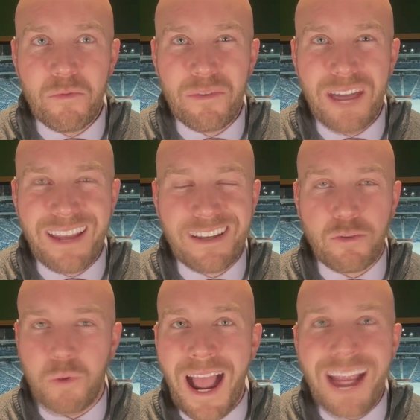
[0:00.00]
had to
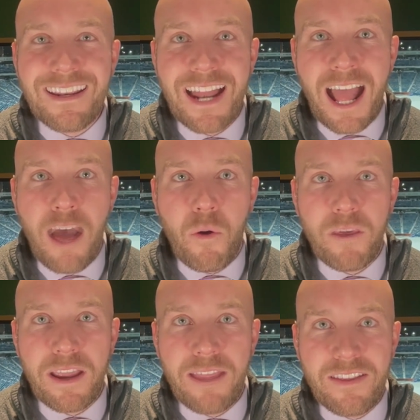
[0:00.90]
grind it out.
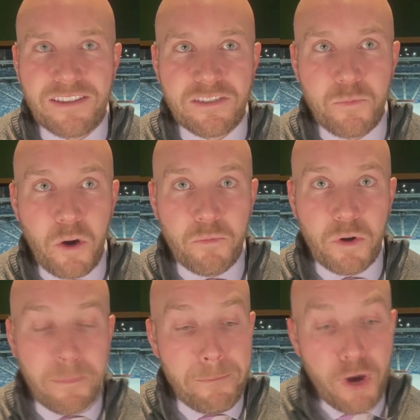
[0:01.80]
And this is one
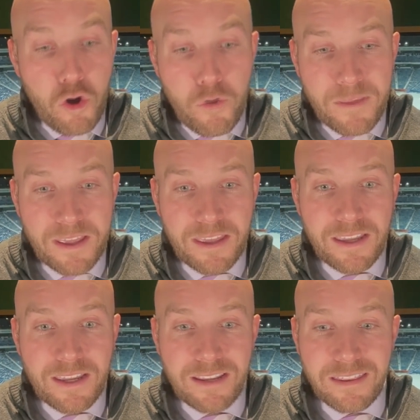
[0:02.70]
where, boom,
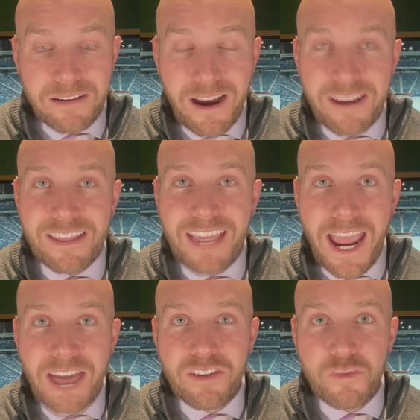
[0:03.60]
they're out of the
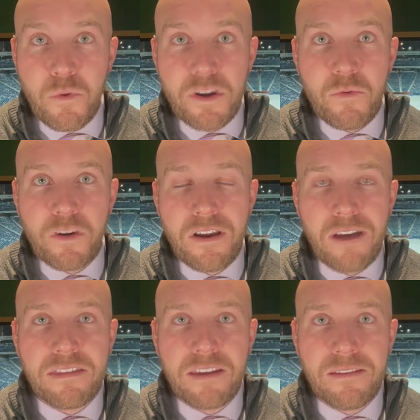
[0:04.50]
cannon
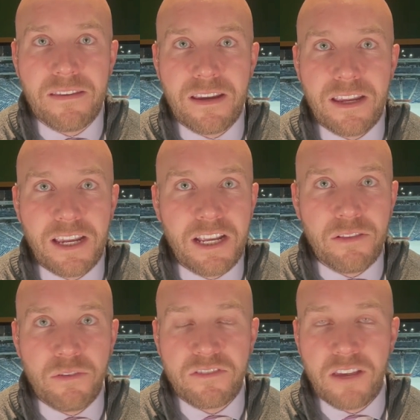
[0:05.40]
21-0. It
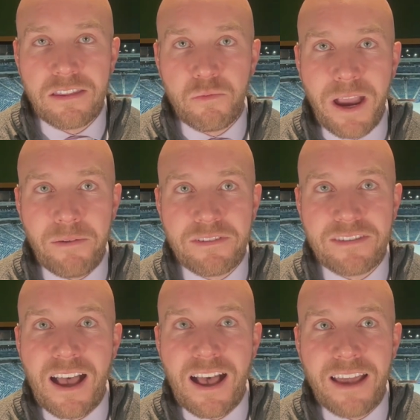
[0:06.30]
looks like the route is
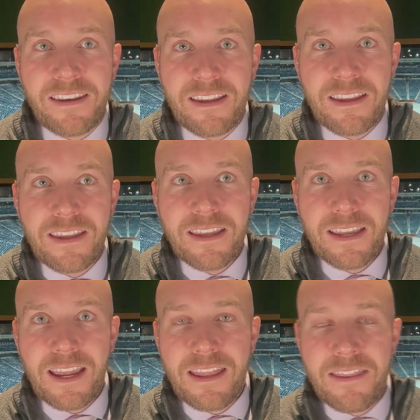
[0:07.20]
on.
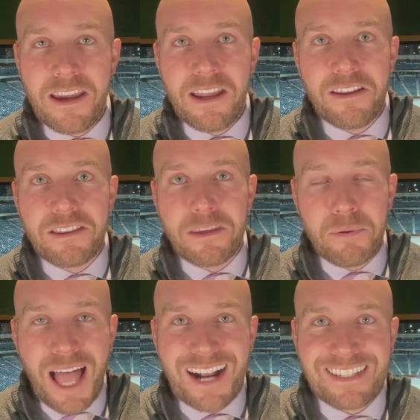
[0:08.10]
And then the
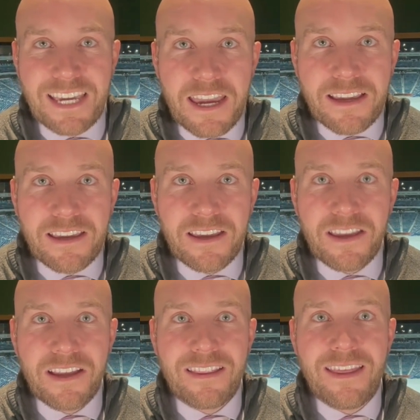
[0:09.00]
blocked kick,
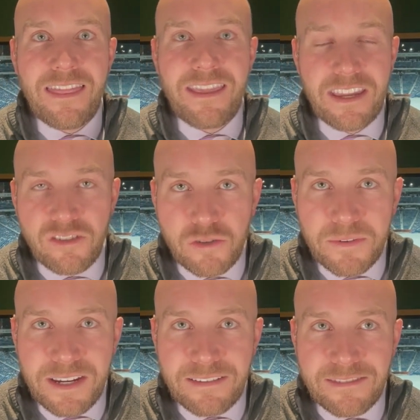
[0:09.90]
then the
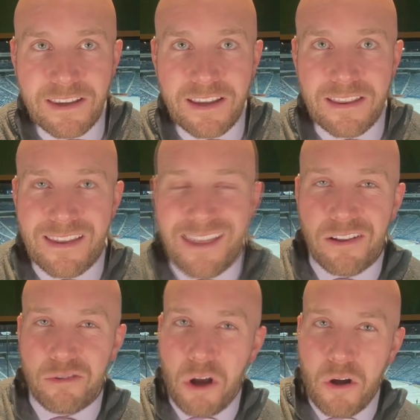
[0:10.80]
injuries, then
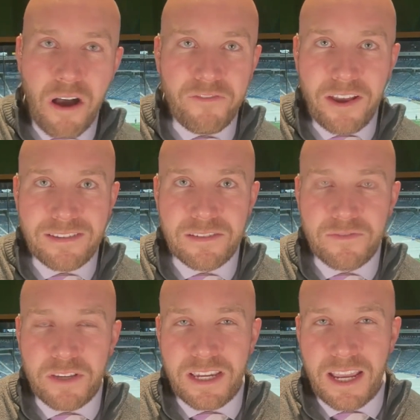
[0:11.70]
the lull
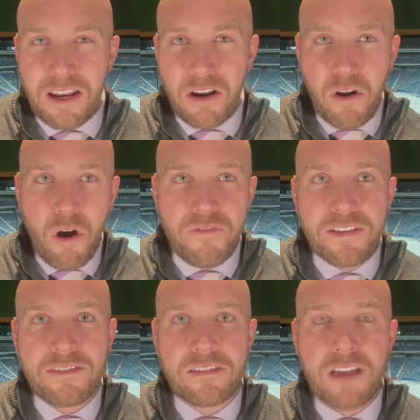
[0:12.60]
offensively, and all of
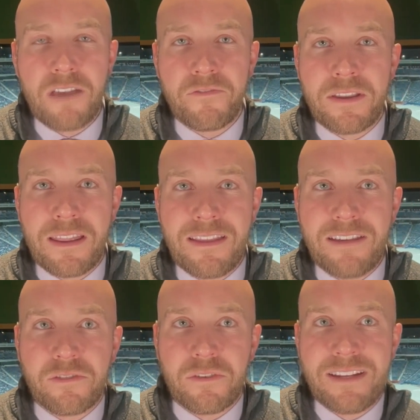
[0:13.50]
this stuff. And
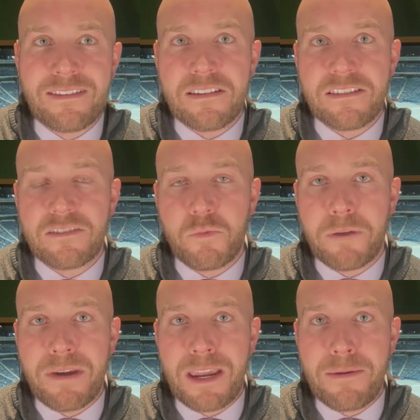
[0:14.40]
these are instances
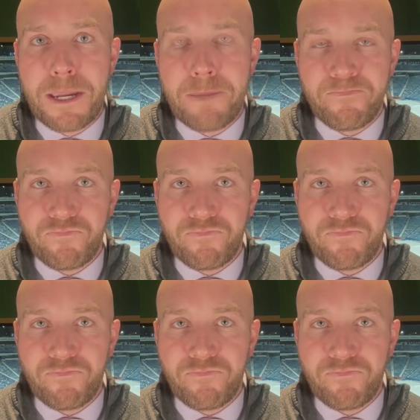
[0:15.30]
where maybe